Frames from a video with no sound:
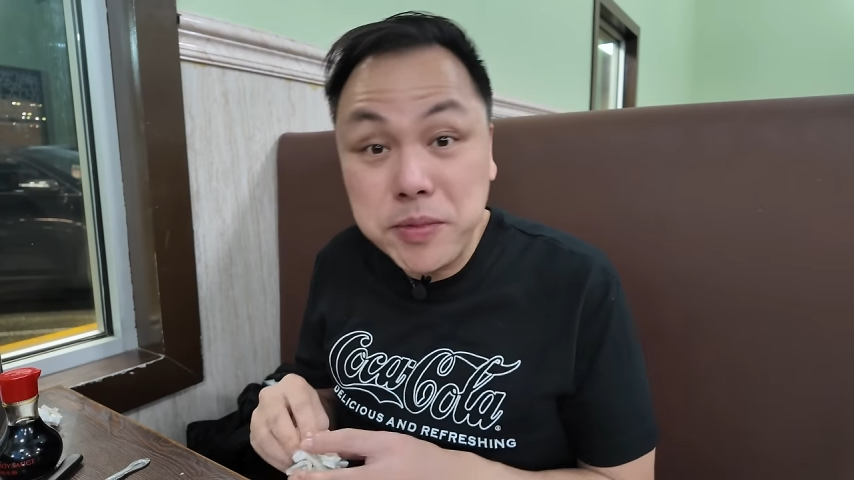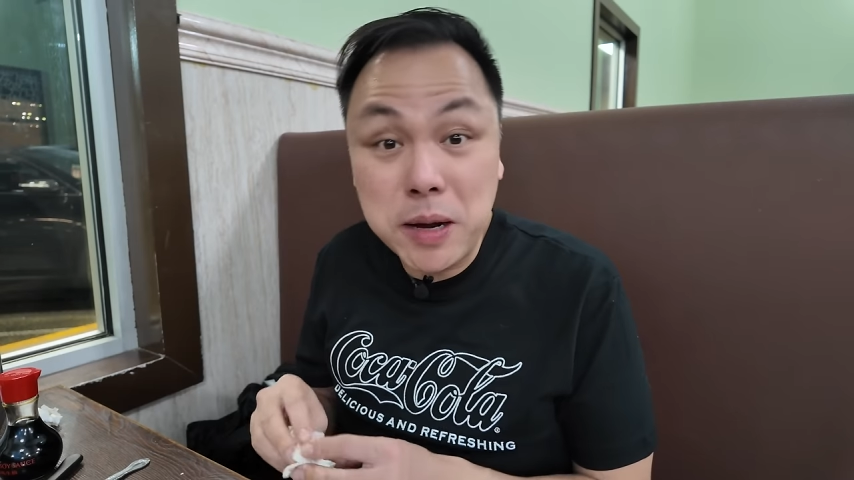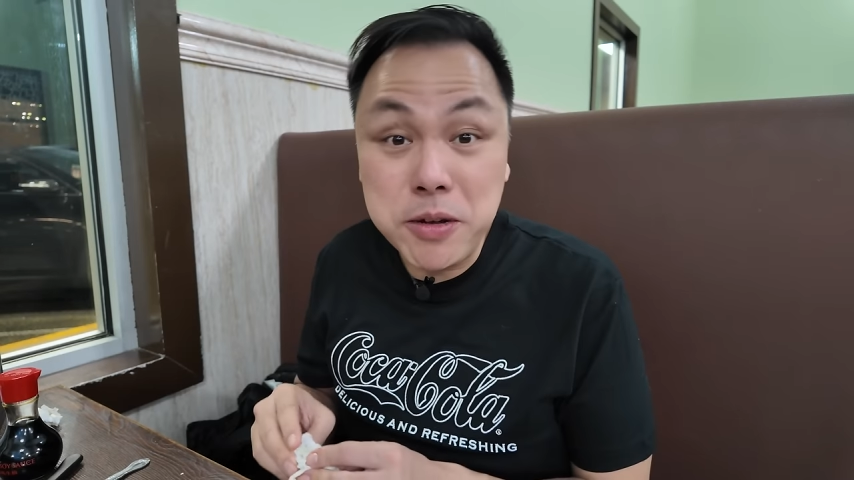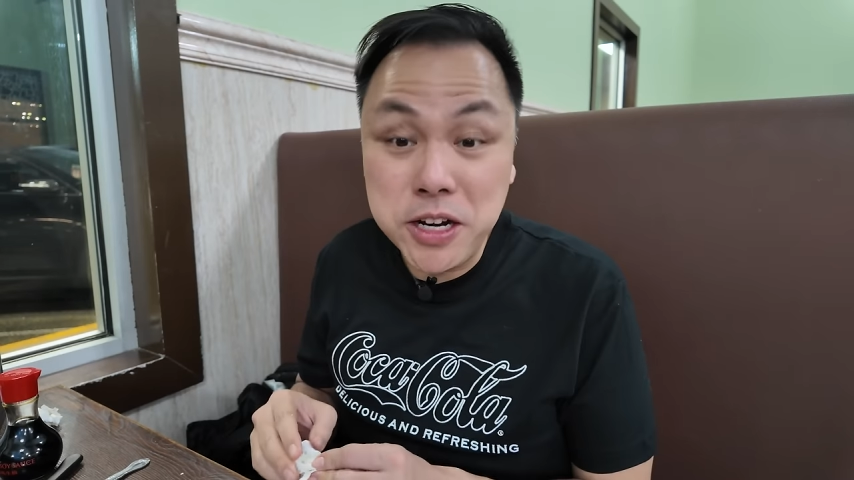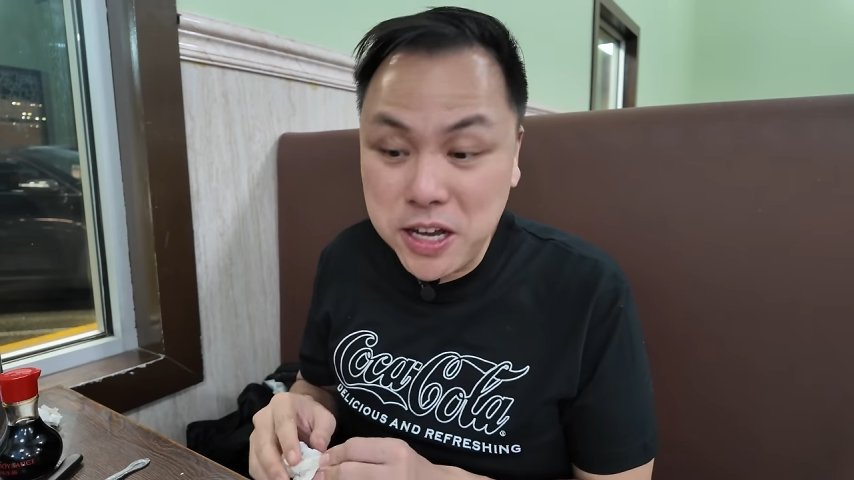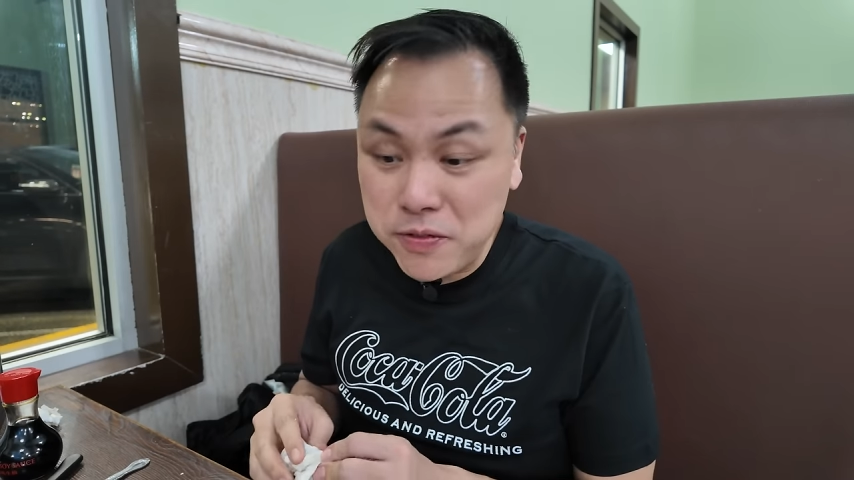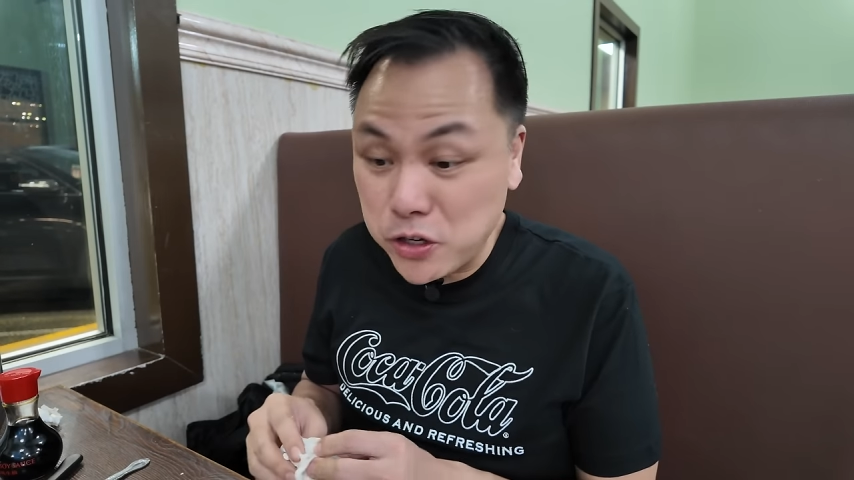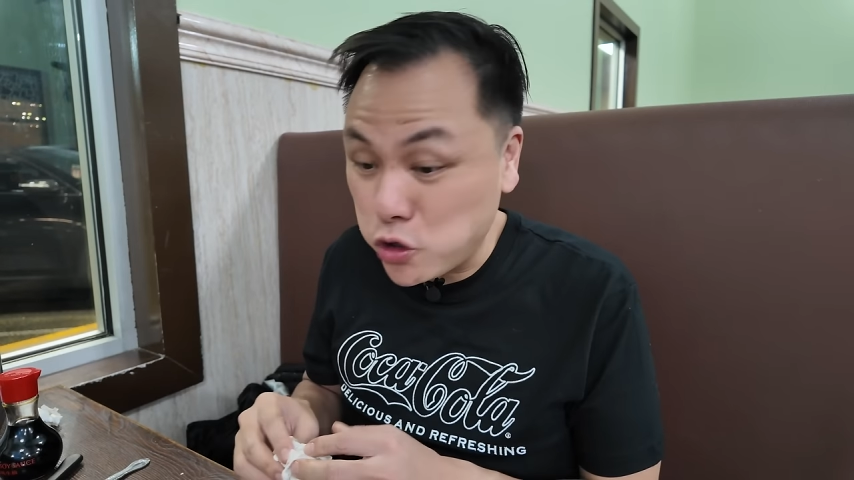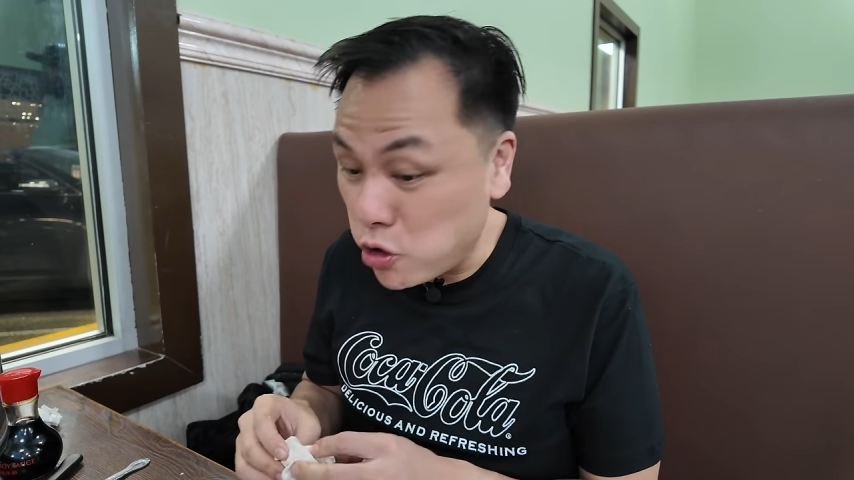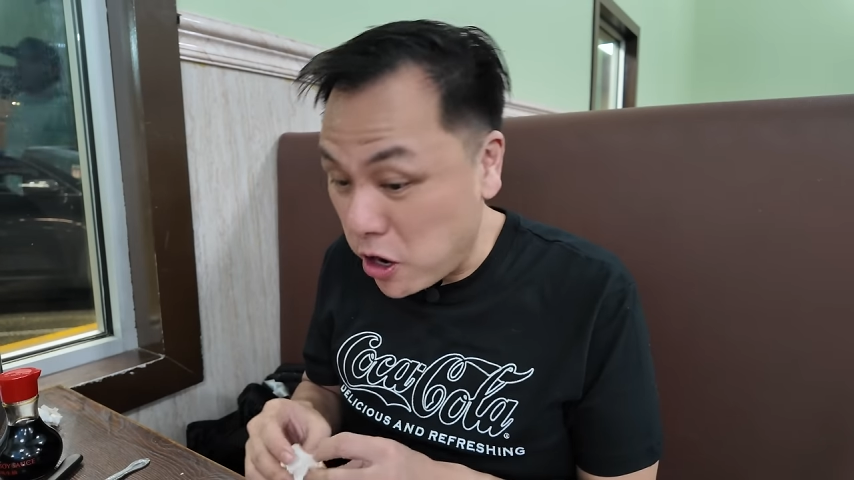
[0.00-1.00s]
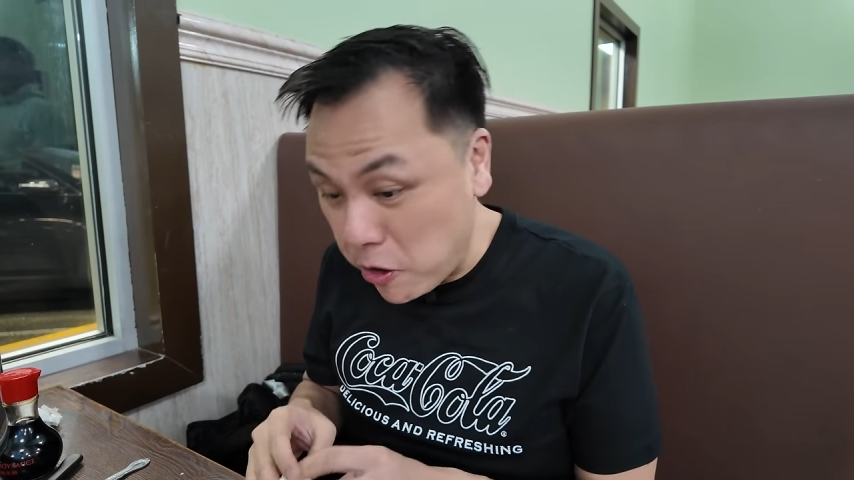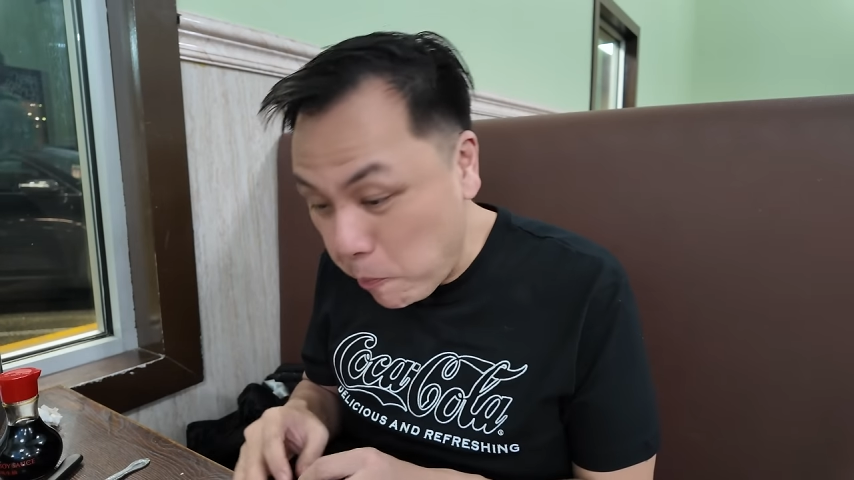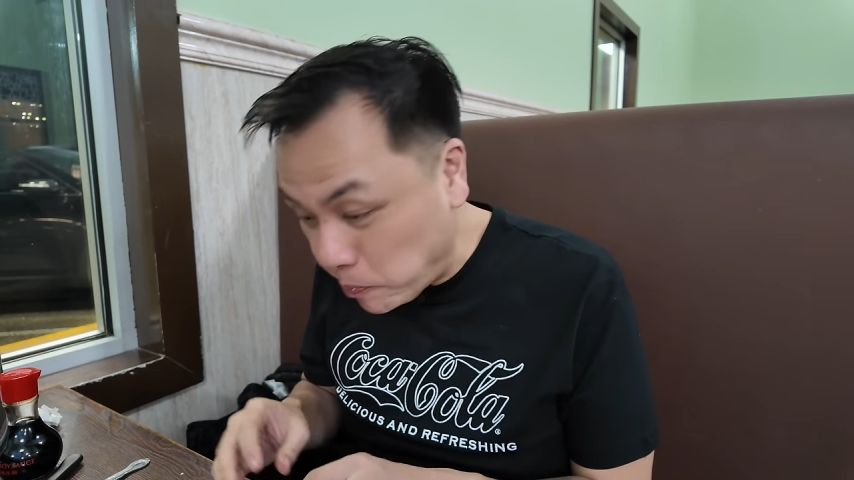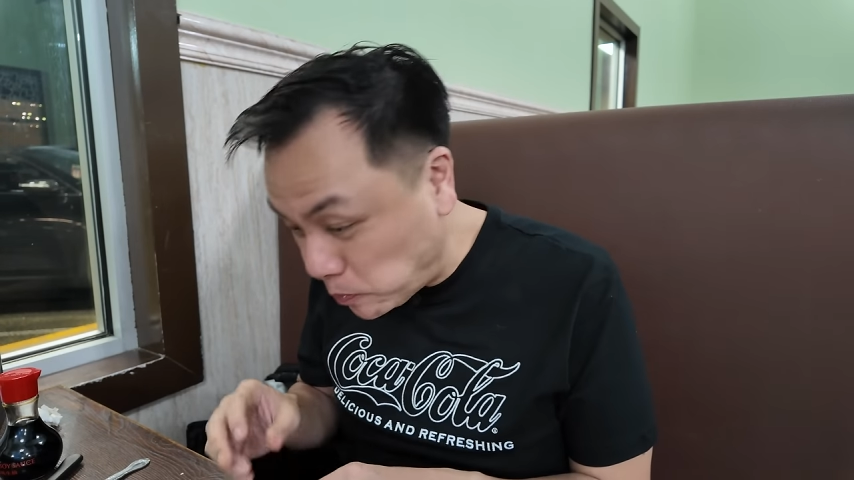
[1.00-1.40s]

but I'm gonna give it a try,